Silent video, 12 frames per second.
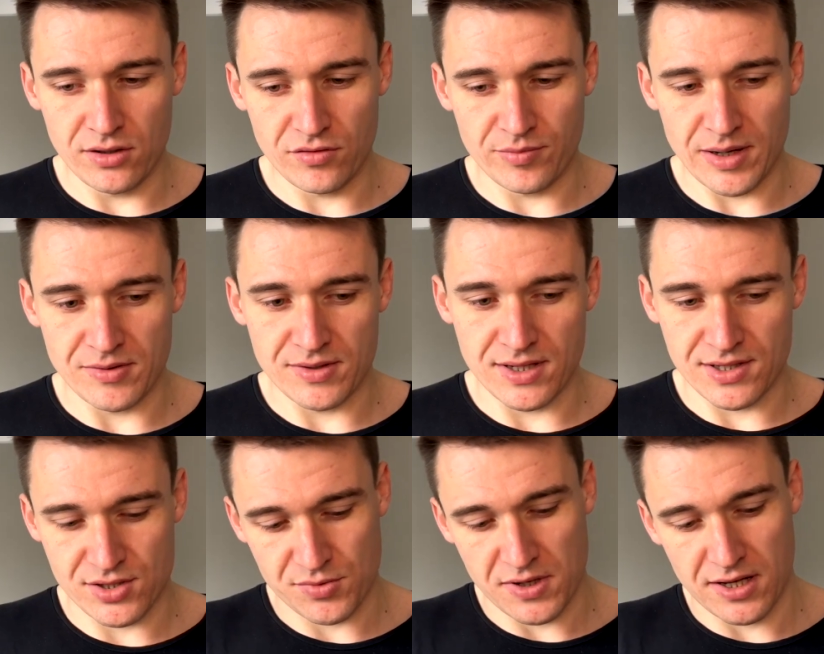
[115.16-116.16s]
love about these
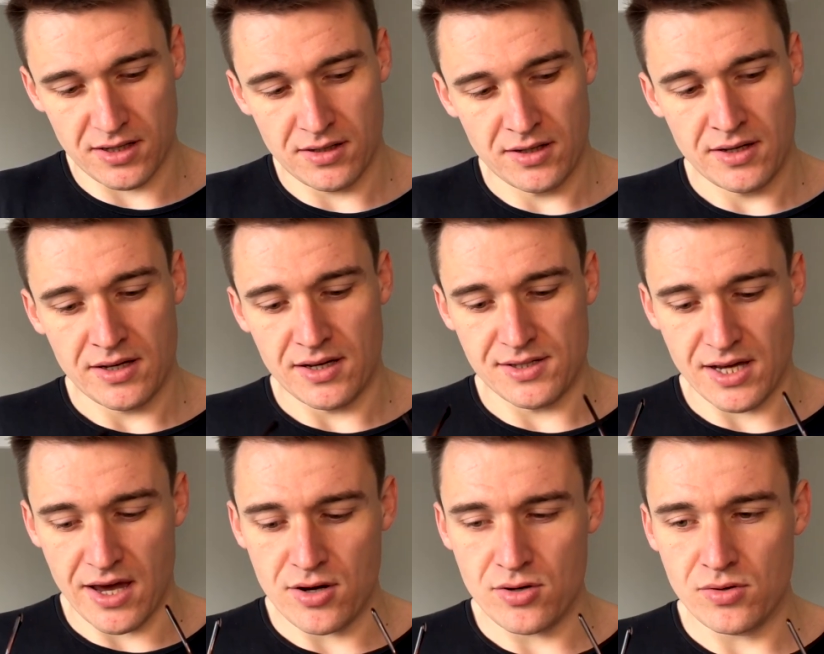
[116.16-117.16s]
as well is
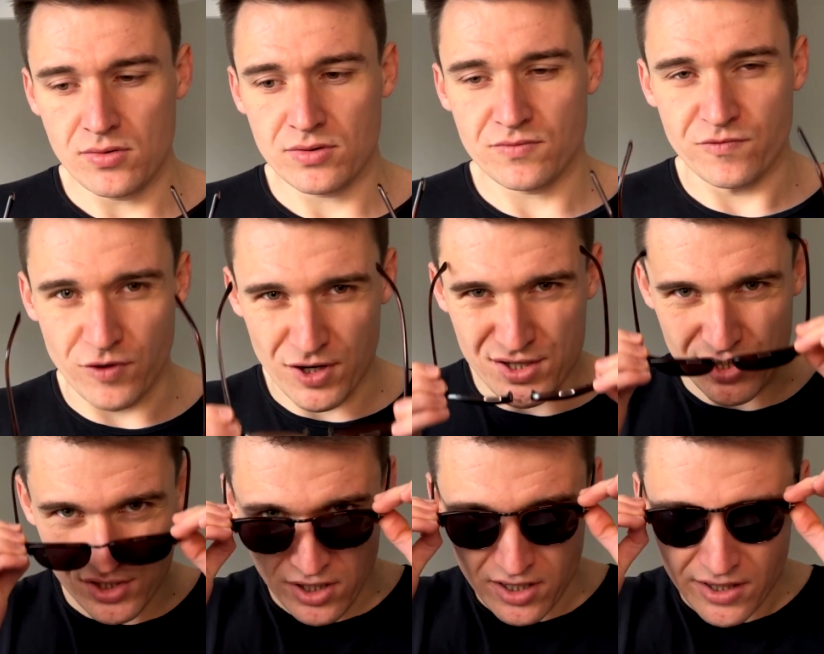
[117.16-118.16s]
how
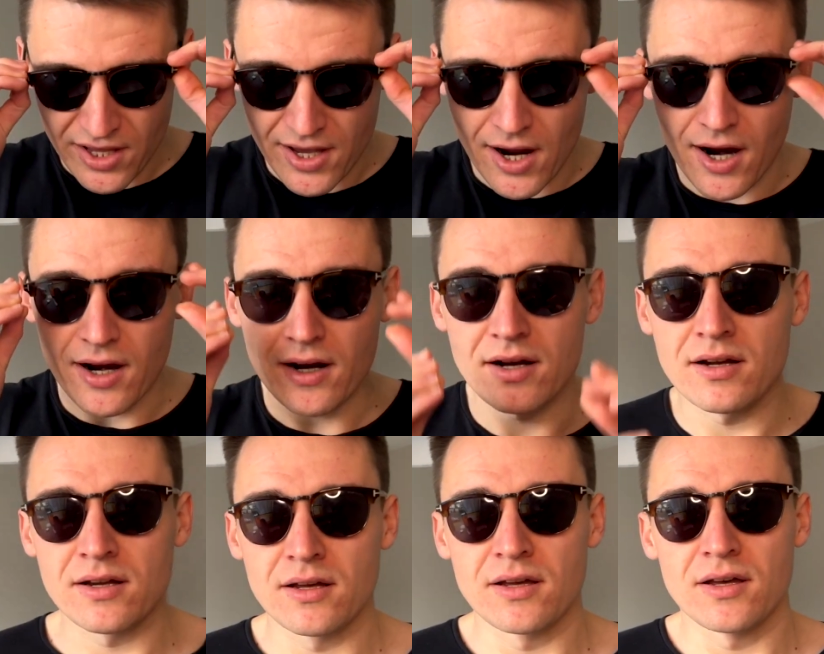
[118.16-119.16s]
versatile they are.
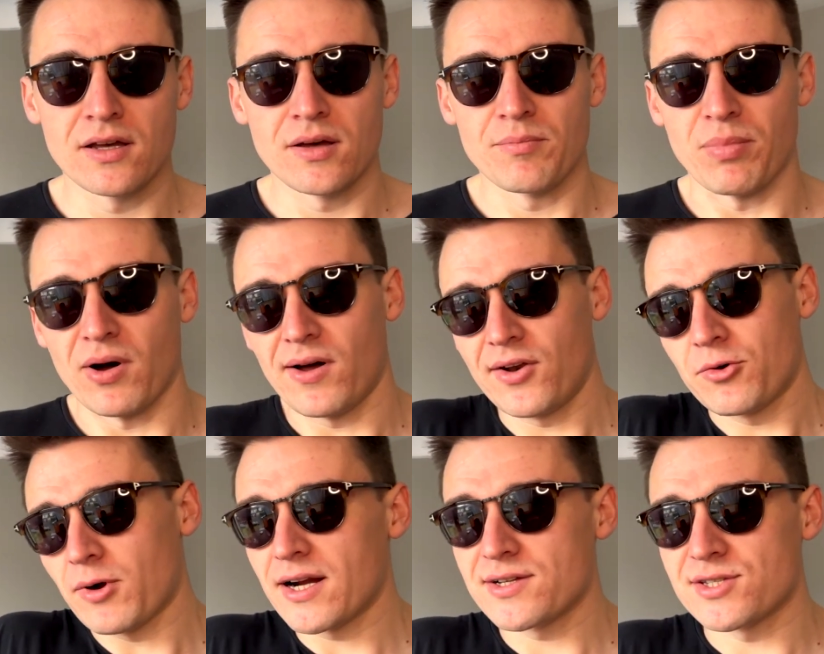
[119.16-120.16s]
Bond
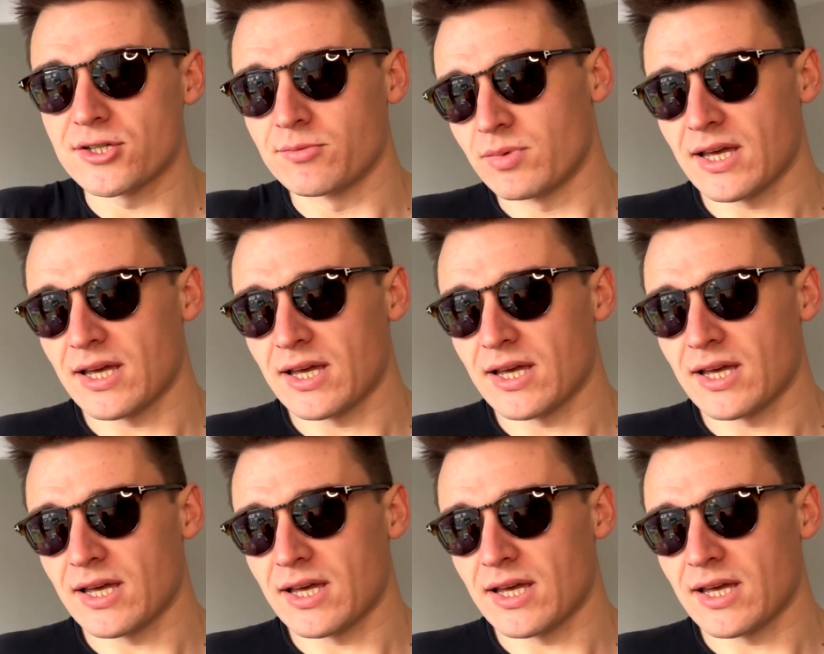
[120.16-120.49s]
wears them